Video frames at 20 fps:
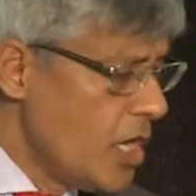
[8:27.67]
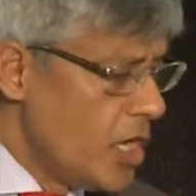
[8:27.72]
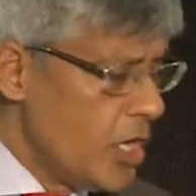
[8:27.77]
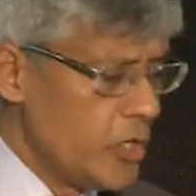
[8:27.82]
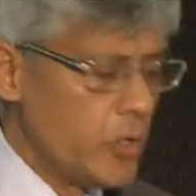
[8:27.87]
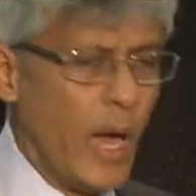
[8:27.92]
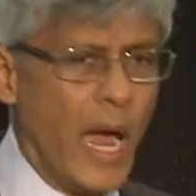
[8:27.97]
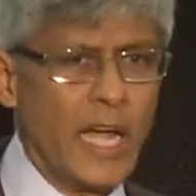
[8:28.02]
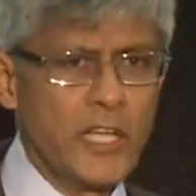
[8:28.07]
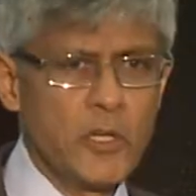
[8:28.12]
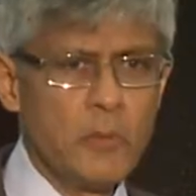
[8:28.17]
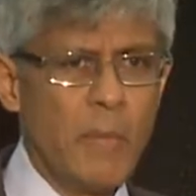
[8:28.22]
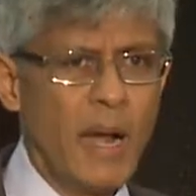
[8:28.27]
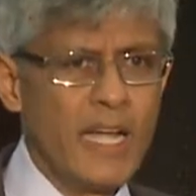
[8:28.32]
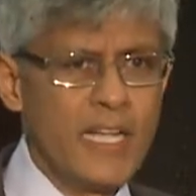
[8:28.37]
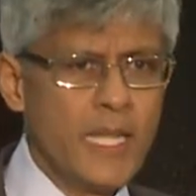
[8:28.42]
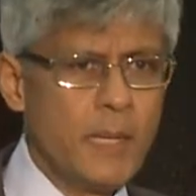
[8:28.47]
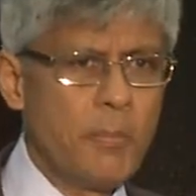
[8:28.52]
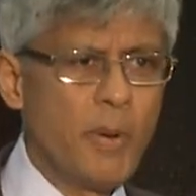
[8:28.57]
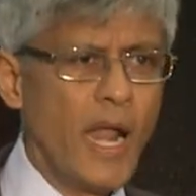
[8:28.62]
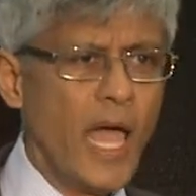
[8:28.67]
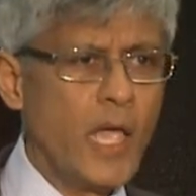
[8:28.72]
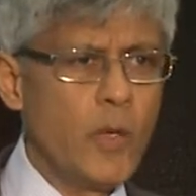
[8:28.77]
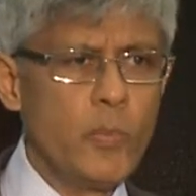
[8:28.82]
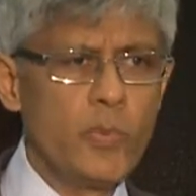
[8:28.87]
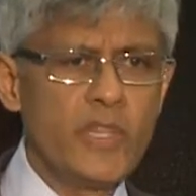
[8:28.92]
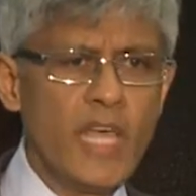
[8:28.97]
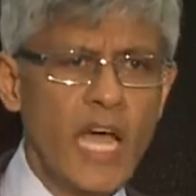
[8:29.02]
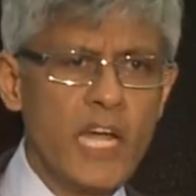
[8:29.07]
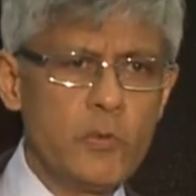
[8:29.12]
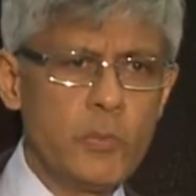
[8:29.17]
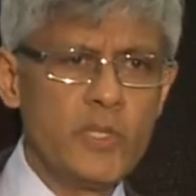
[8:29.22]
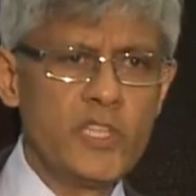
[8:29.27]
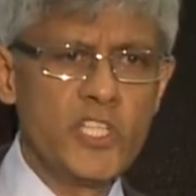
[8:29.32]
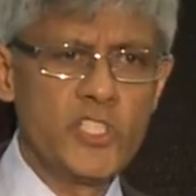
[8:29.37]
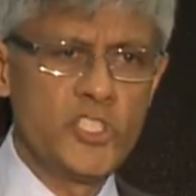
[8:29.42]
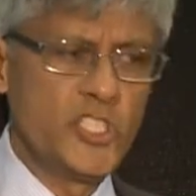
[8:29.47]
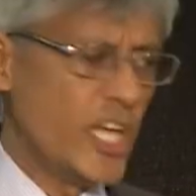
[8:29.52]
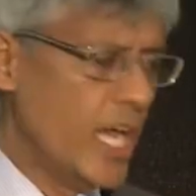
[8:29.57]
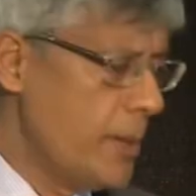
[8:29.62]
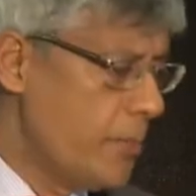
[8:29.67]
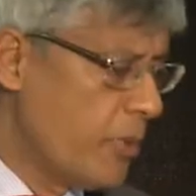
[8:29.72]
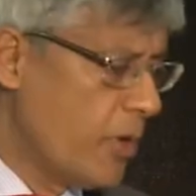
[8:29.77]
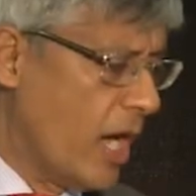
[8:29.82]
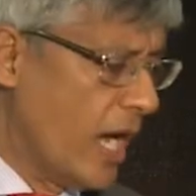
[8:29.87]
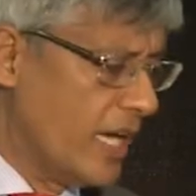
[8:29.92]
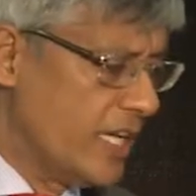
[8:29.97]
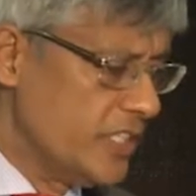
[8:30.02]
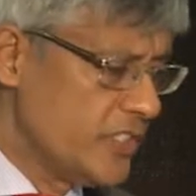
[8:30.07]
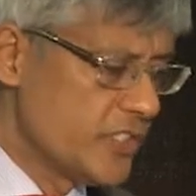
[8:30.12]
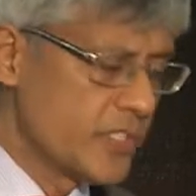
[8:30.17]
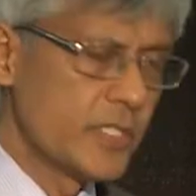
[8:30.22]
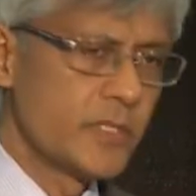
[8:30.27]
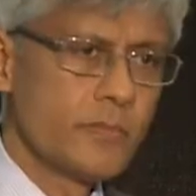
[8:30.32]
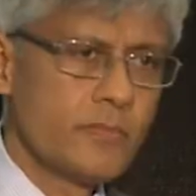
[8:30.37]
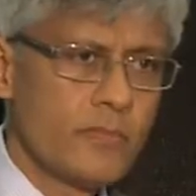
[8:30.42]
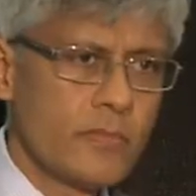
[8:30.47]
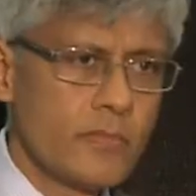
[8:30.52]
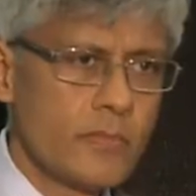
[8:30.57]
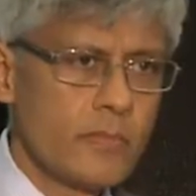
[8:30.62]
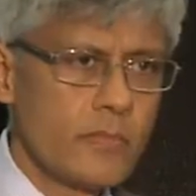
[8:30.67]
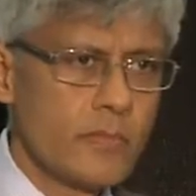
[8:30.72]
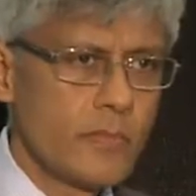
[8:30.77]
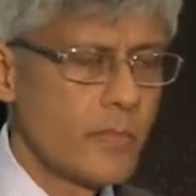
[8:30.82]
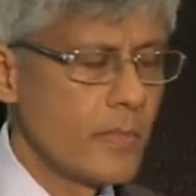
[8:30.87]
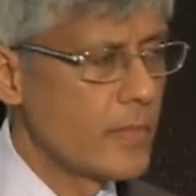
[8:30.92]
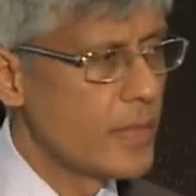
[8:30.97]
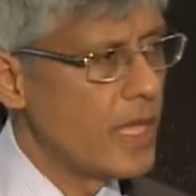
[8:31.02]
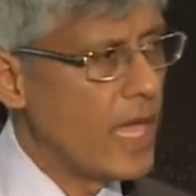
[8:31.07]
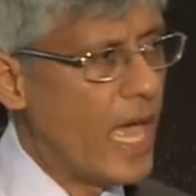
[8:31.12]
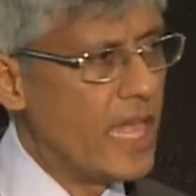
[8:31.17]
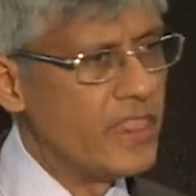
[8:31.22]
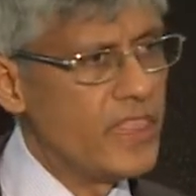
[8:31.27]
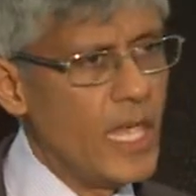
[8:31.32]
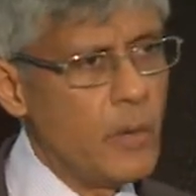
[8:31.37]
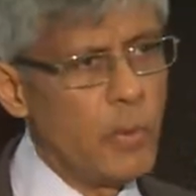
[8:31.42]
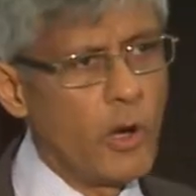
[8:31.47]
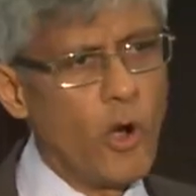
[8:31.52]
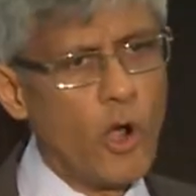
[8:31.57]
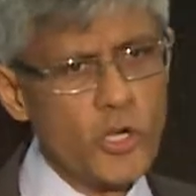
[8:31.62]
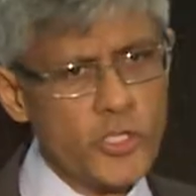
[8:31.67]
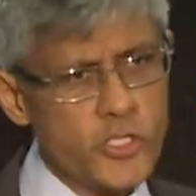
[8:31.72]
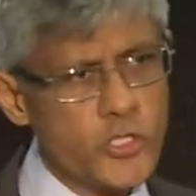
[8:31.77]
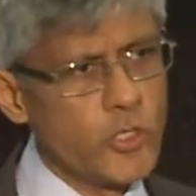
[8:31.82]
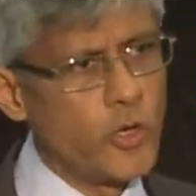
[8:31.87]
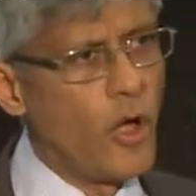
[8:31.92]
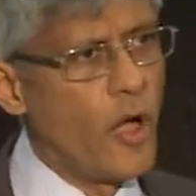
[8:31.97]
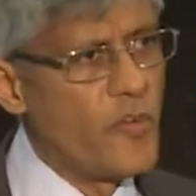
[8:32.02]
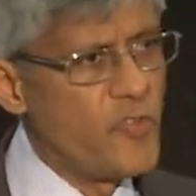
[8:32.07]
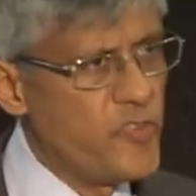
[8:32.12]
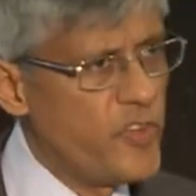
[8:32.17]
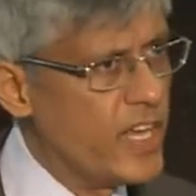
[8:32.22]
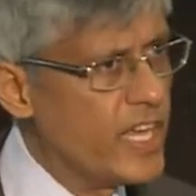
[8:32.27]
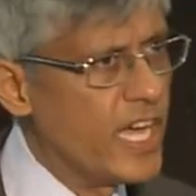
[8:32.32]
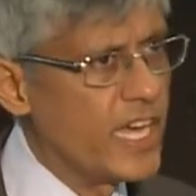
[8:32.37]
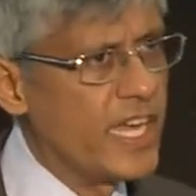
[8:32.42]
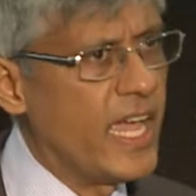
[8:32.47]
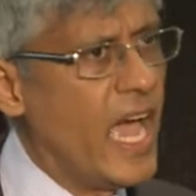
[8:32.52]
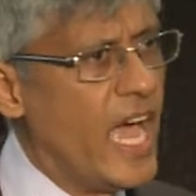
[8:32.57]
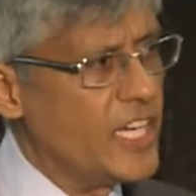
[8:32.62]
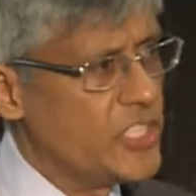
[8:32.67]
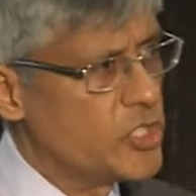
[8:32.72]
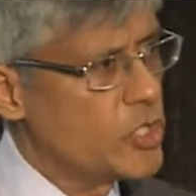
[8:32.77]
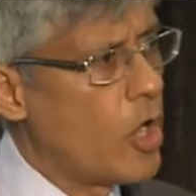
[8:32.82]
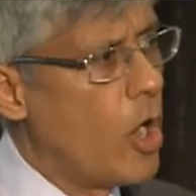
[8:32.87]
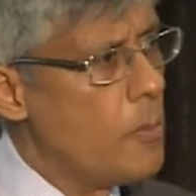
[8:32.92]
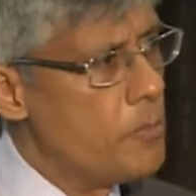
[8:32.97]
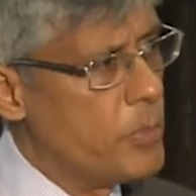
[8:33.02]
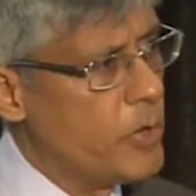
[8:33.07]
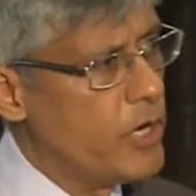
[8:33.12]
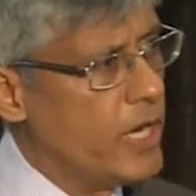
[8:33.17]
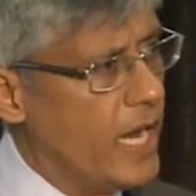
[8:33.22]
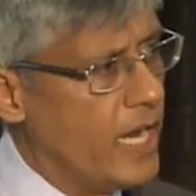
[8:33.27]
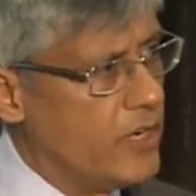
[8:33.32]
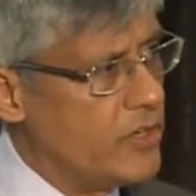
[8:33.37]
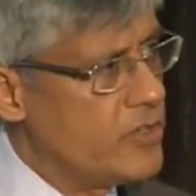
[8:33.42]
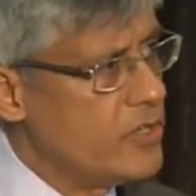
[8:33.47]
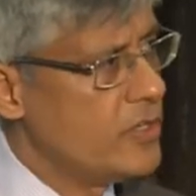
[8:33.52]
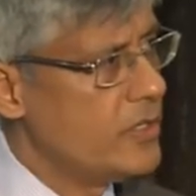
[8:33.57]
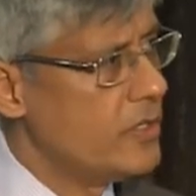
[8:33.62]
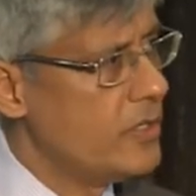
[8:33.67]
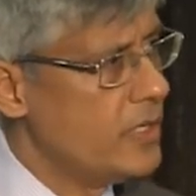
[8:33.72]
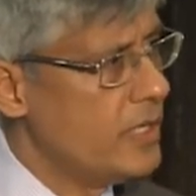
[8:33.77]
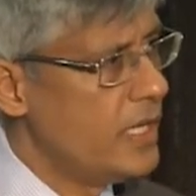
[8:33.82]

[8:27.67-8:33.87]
You had to multiply that with the share price, and they were also offering a cash component.